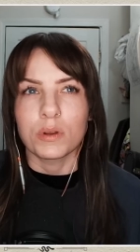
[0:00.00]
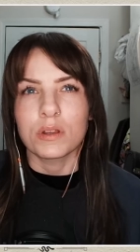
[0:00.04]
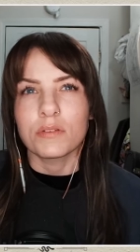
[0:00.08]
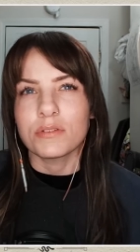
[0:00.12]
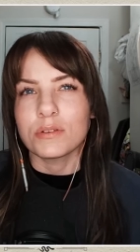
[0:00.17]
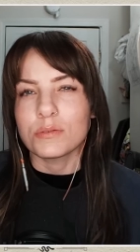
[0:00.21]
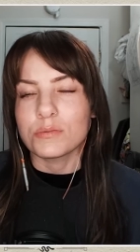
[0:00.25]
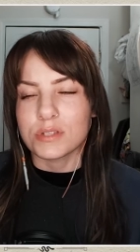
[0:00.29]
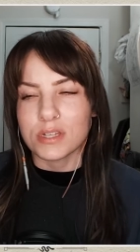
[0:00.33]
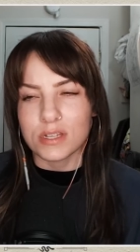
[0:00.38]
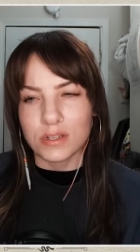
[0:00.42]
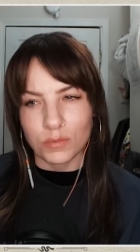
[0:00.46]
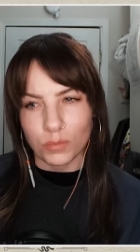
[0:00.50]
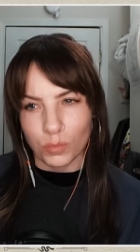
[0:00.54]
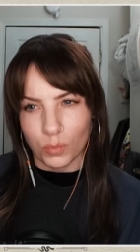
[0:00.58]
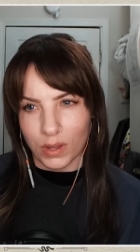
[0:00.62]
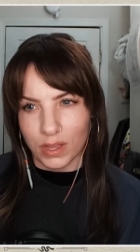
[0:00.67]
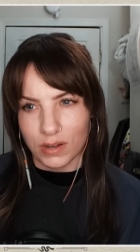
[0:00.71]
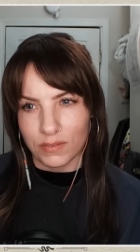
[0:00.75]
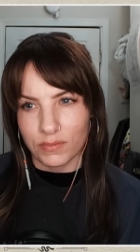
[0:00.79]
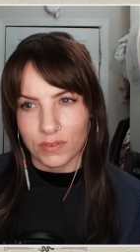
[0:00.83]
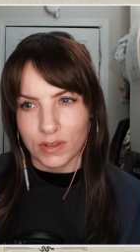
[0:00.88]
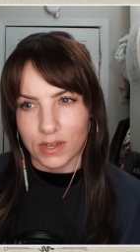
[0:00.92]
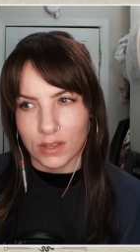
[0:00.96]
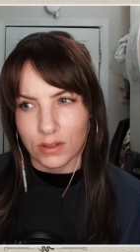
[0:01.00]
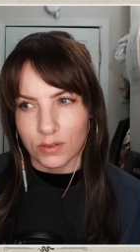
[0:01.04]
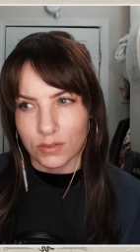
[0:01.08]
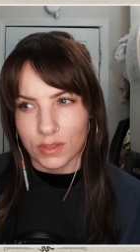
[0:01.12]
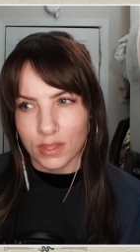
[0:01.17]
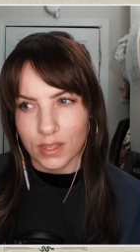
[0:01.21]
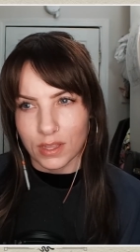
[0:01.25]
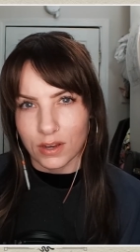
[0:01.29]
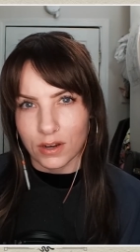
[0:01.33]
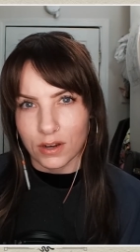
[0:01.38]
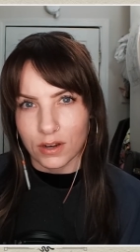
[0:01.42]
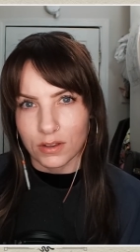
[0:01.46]
if you didn't win Video of
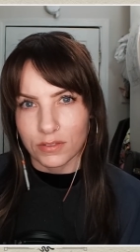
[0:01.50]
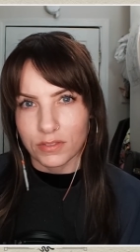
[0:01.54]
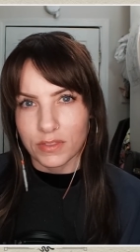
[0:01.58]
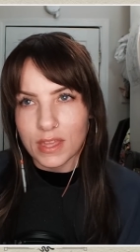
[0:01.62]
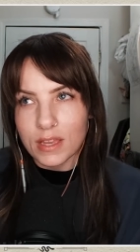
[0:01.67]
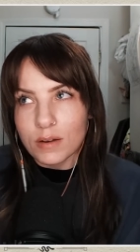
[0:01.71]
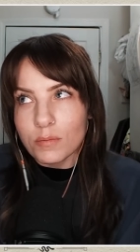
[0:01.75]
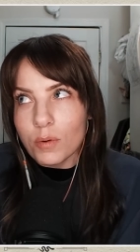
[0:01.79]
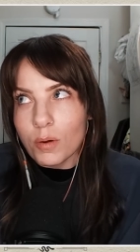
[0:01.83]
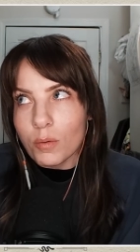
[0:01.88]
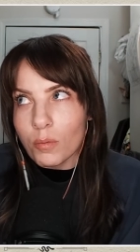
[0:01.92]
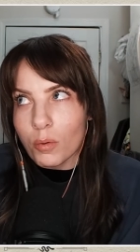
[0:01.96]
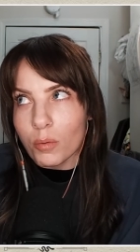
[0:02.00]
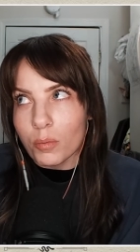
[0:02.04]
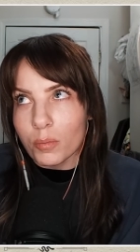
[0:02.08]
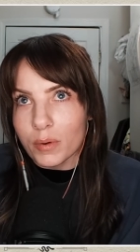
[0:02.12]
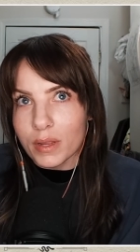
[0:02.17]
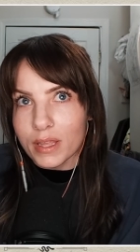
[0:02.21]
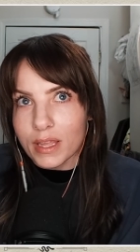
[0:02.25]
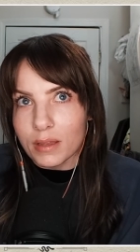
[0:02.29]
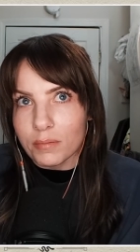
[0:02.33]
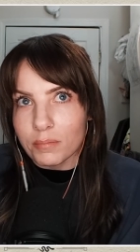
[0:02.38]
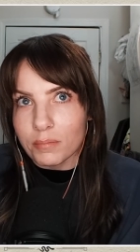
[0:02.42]
the Year? Then when would we get